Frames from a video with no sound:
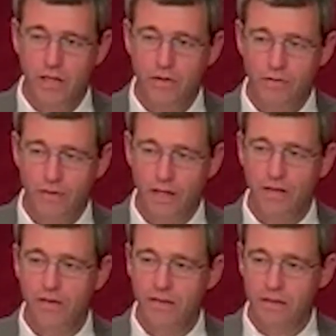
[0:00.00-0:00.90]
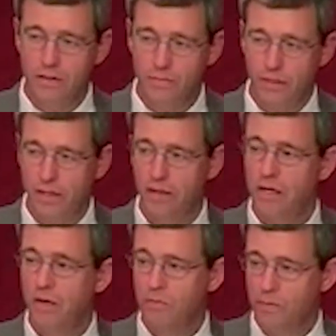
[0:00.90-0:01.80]
You think that these men
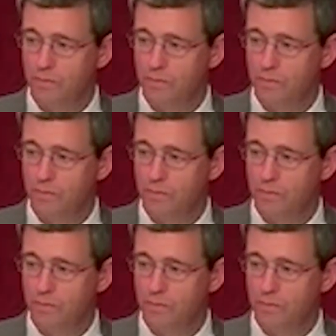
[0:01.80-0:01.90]
were